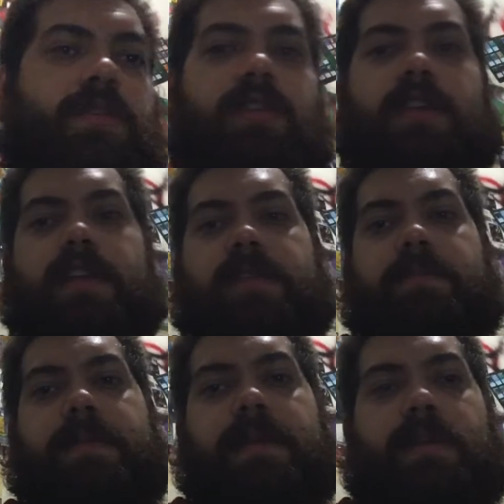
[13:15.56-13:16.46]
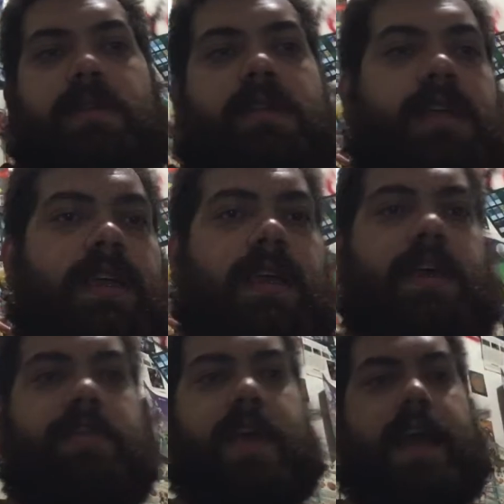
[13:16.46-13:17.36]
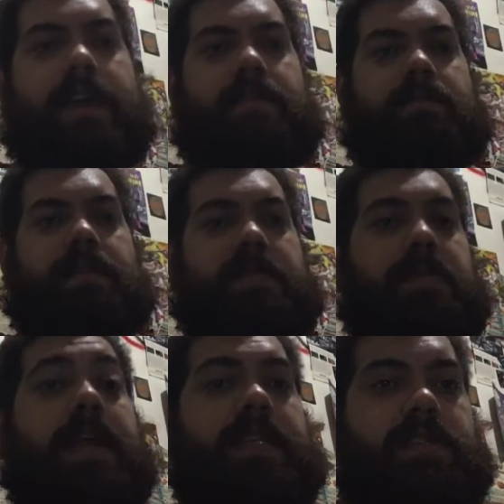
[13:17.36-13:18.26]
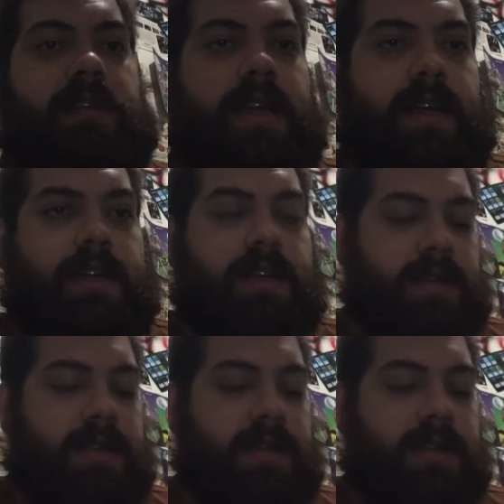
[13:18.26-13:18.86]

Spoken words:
looking to build that splicer deck,